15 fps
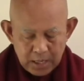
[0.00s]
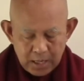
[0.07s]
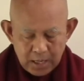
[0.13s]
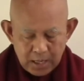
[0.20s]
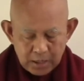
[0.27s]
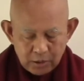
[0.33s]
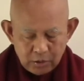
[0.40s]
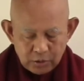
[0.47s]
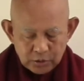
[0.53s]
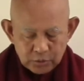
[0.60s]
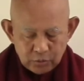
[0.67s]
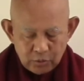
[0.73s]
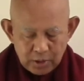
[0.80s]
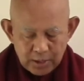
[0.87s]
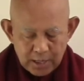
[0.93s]
And
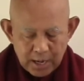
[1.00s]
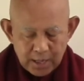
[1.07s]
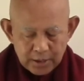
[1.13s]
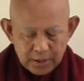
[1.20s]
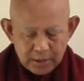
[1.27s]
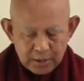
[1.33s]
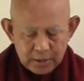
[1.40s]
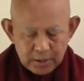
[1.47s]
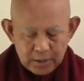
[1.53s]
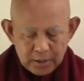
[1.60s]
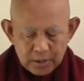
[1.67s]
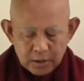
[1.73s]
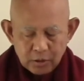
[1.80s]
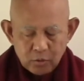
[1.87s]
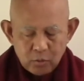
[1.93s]
also another
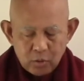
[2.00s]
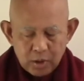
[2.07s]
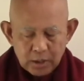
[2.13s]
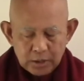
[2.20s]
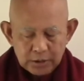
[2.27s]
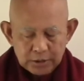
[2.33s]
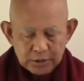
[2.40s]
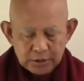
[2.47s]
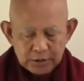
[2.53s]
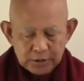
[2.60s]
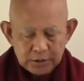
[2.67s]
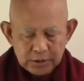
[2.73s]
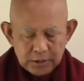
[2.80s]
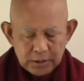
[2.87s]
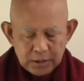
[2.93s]
quality
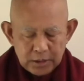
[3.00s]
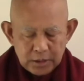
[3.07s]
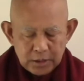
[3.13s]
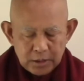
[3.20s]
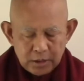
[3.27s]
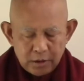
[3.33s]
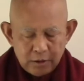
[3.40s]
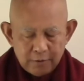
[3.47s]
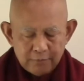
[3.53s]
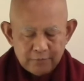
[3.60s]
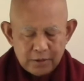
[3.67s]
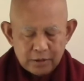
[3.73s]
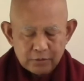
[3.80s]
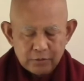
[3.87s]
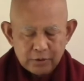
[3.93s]
of
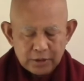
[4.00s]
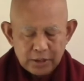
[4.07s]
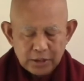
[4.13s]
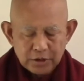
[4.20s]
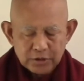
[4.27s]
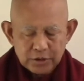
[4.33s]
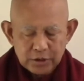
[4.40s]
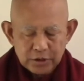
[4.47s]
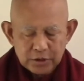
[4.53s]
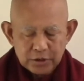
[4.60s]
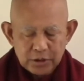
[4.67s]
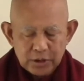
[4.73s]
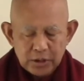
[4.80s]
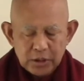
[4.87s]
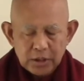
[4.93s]
aggregates is
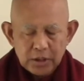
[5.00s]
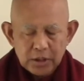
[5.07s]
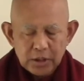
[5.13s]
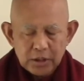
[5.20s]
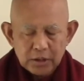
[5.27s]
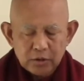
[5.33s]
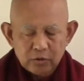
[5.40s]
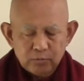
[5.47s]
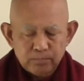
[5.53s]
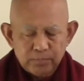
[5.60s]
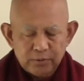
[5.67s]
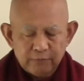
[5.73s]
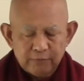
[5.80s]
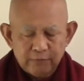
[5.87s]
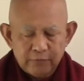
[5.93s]
it could be
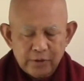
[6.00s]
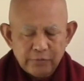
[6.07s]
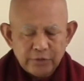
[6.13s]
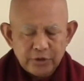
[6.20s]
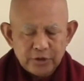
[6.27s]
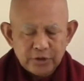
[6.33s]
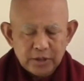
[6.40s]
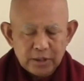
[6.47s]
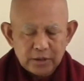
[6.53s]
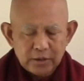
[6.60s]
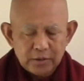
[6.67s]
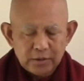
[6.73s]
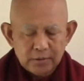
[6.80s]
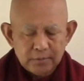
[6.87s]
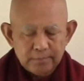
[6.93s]
very
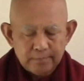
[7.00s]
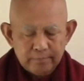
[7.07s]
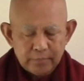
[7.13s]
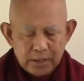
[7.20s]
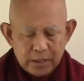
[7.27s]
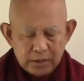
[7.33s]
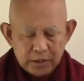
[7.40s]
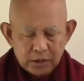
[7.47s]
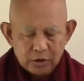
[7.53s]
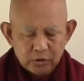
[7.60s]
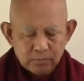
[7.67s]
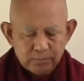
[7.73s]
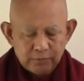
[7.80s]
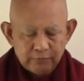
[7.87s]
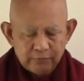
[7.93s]
subtle and it could
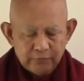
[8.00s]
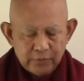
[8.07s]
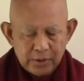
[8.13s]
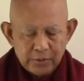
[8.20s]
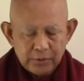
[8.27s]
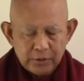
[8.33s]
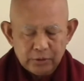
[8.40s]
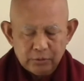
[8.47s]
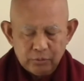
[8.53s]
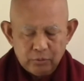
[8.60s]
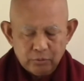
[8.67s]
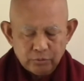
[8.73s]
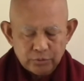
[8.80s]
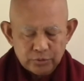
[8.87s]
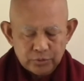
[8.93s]
be very
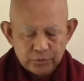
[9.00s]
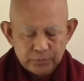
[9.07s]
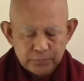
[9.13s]
gross.